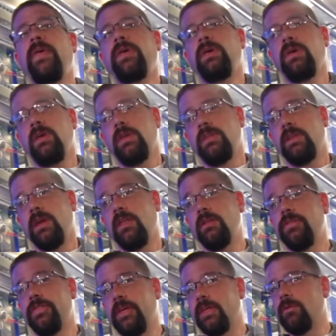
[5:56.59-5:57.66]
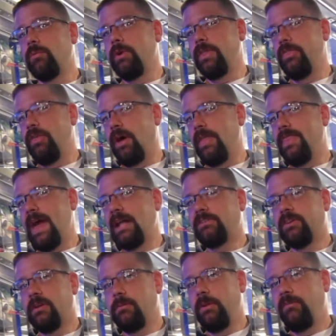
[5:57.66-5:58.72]
Wow. The other thing that we thought
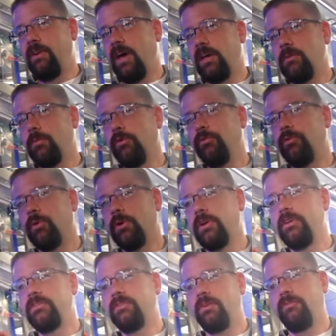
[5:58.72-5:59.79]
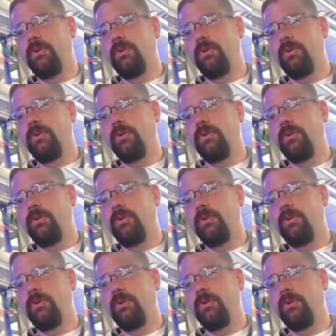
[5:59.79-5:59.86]
that's going to be valuable for is